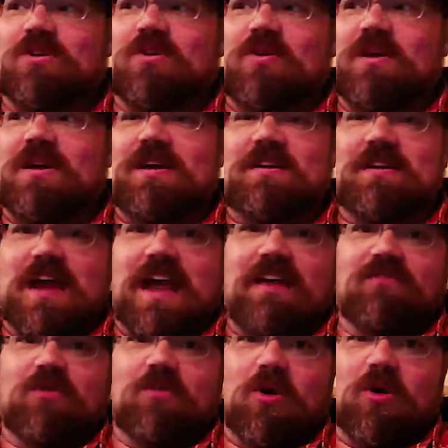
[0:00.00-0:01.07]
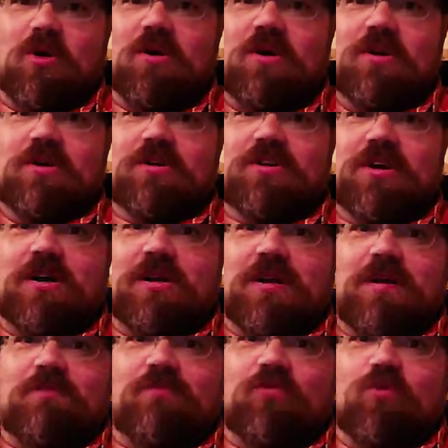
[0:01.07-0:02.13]
to go ahead and have them all cut
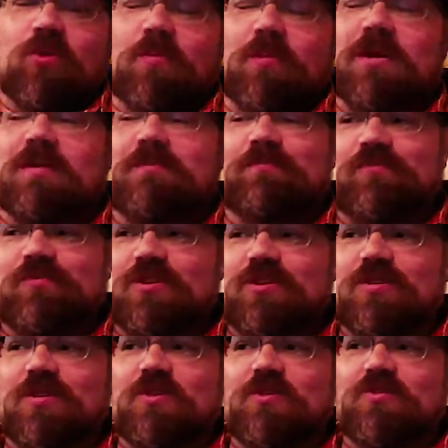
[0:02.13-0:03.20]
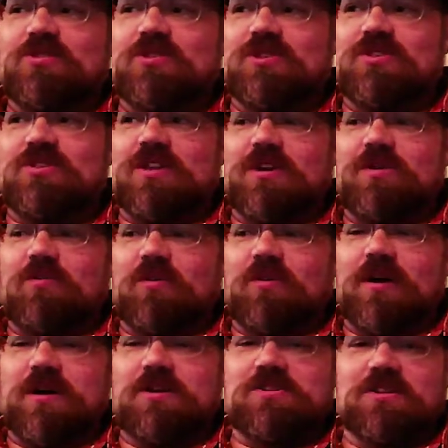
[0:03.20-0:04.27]
up for me, since they were
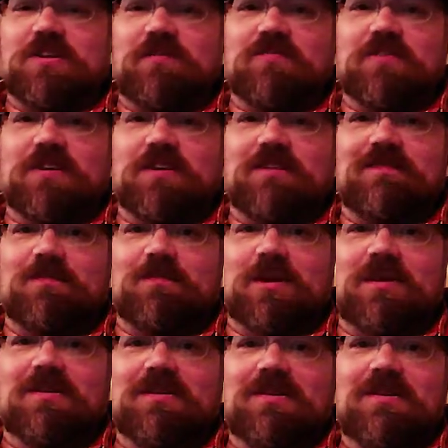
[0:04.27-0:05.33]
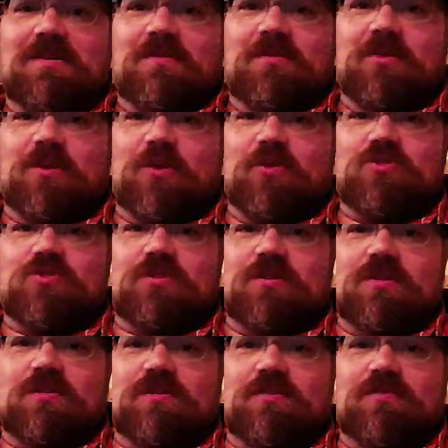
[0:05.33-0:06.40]
nice enough to give me those
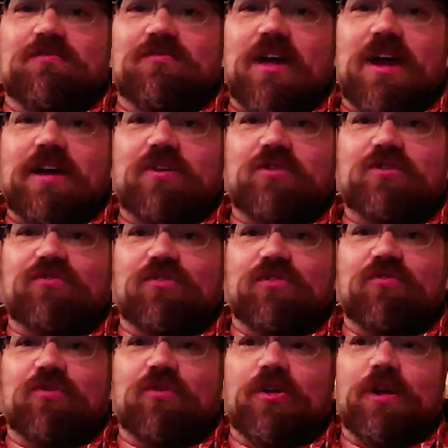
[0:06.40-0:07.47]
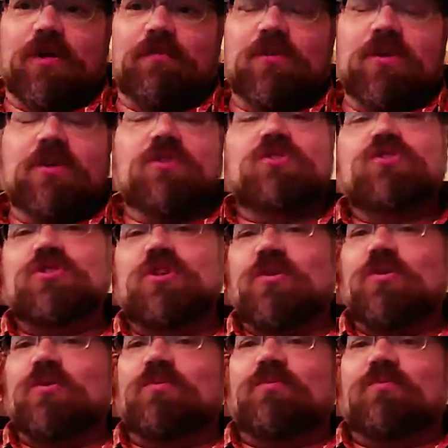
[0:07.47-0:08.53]
flyers for free.
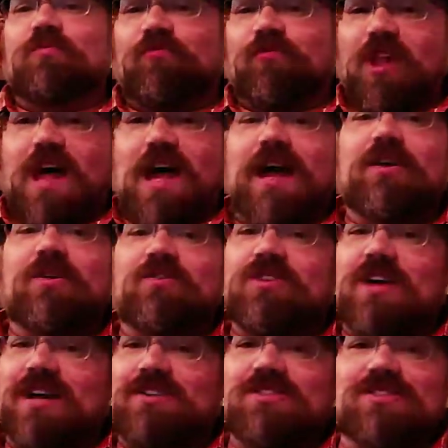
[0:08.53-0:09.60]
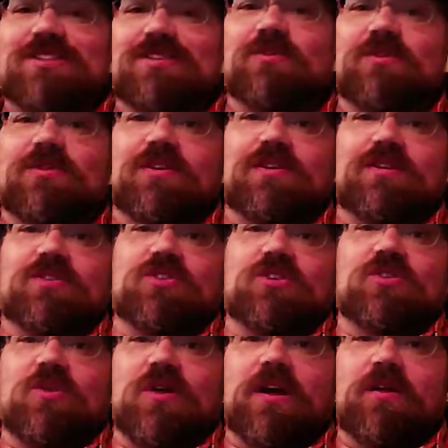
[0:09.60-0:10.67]
So flyers, I still think, is a
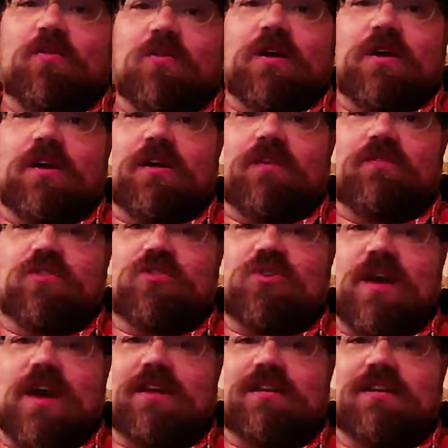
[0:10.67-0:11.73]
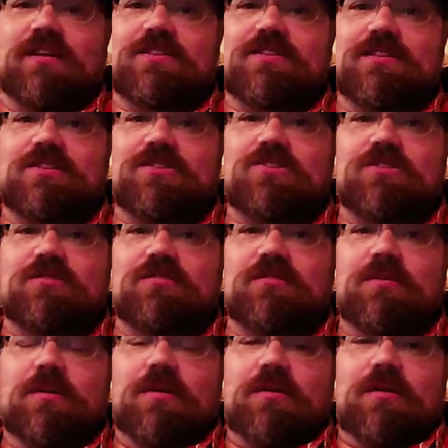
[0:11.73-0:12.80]
great way of attracting
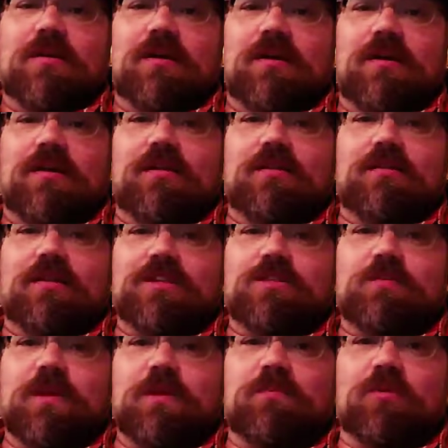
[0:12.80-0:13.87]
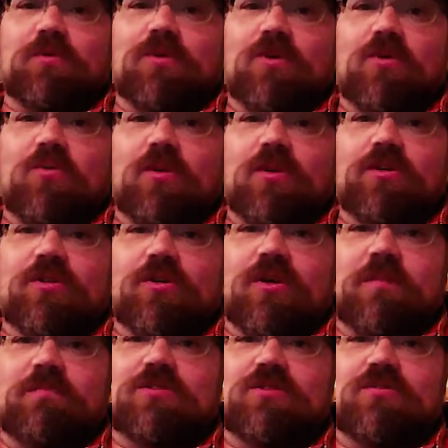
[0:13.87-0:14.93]
attention, and it lets people know what you're
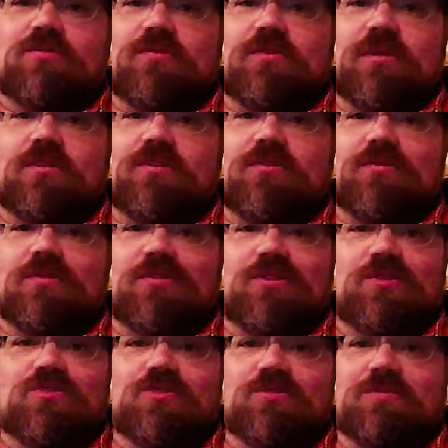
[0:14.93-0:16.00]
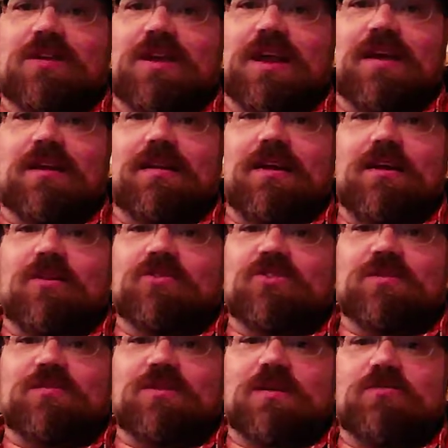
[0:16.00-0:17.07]
up to, and you can use them to hand out.
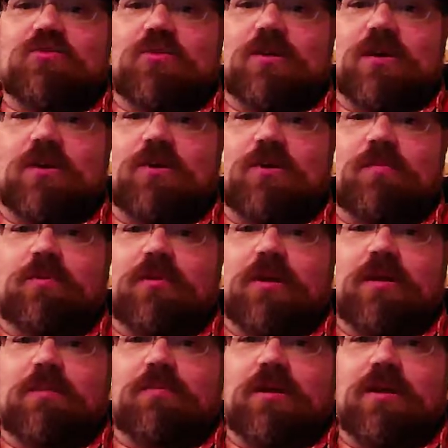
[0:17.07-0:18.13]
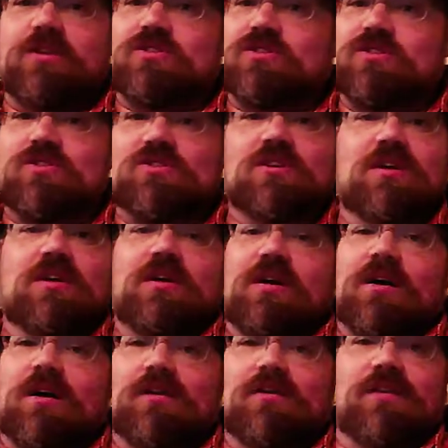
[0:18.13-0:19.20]
Sometimes when I go play places,
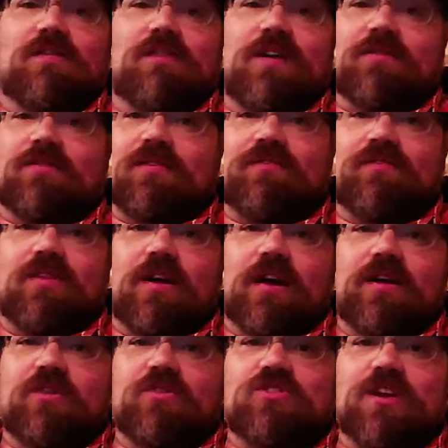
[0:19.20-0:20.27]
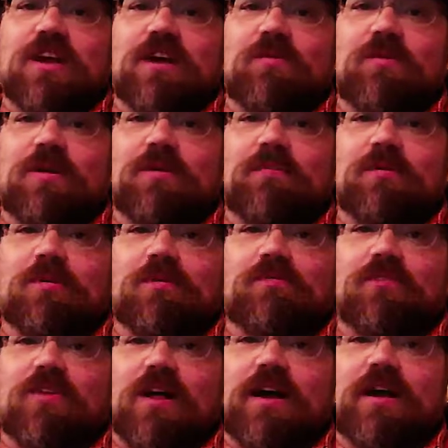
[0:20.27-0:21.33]
I'll give out the flyers that way,
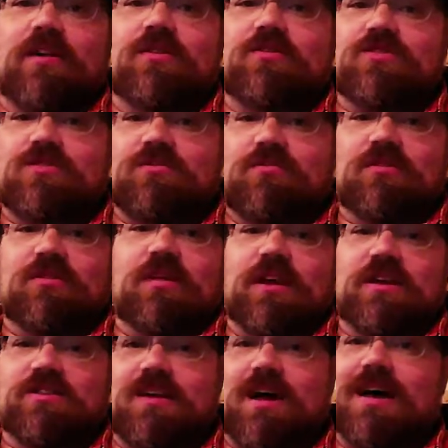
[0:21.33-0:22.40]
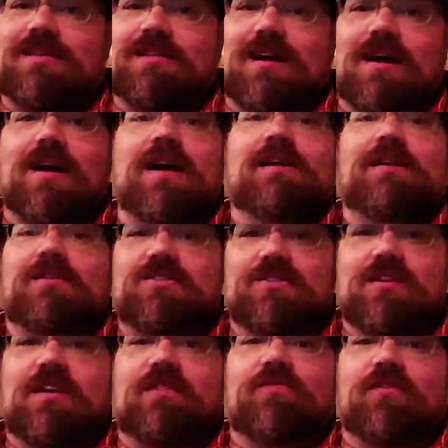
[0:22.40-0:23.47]
but flyers has not died. It's
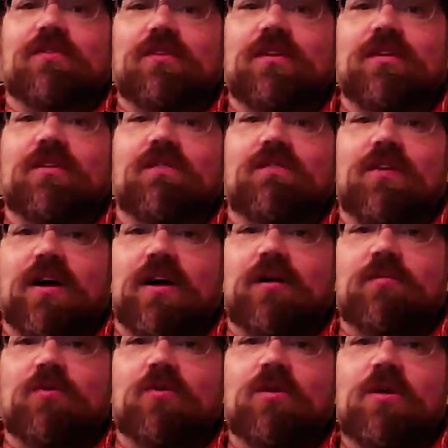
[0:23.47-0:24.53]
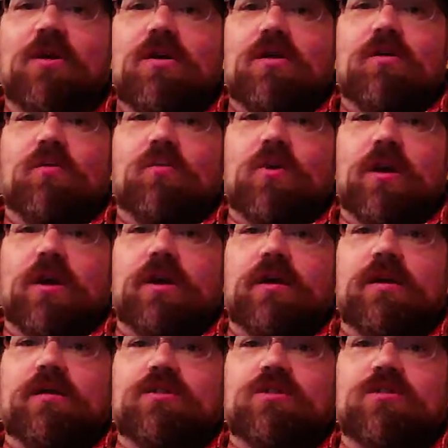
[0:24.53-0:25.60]
definitely a viable
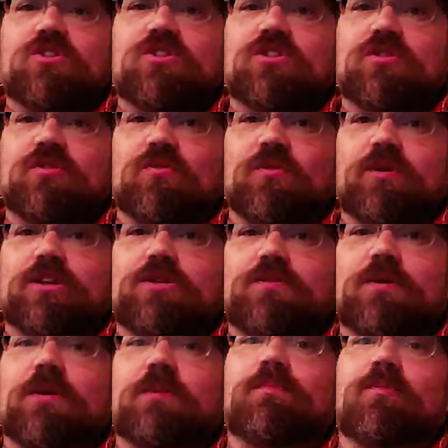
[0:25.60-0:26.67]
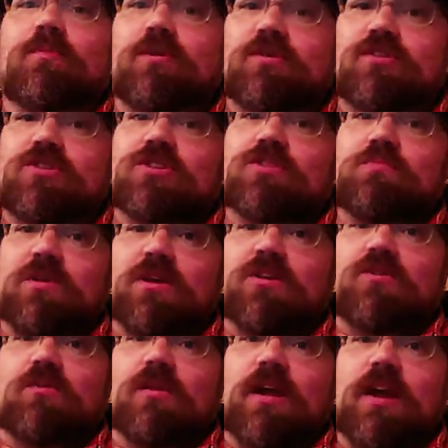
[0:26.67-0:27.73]
way to still reach people, but just be
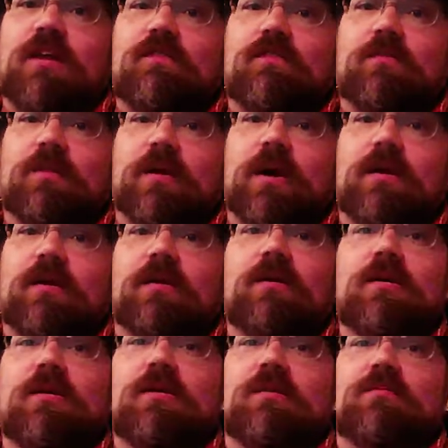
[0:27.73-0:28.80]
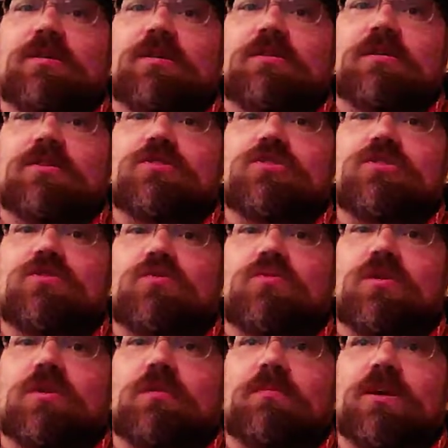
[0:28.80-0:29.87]
creative about it, because you
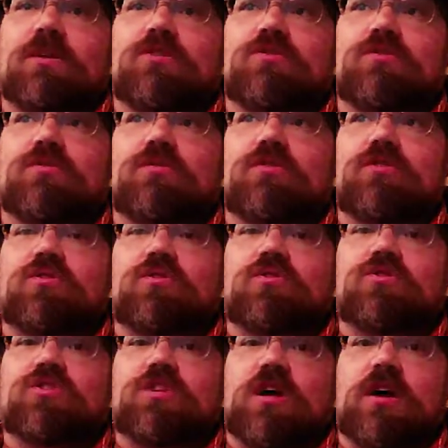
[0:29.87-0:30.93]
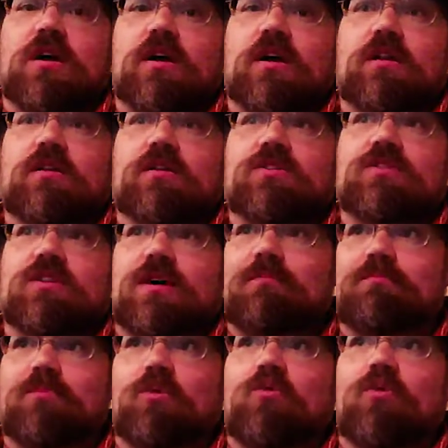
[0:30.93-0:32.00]
want to make sure that your sign is
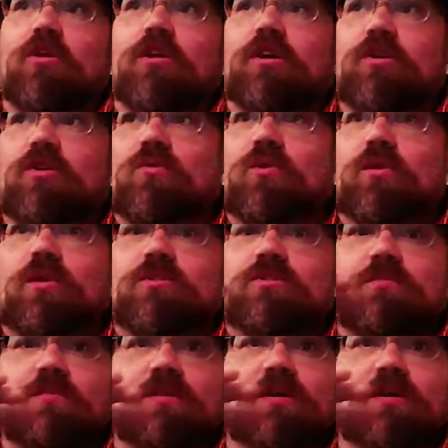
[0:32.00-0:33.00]
not boring. You want it to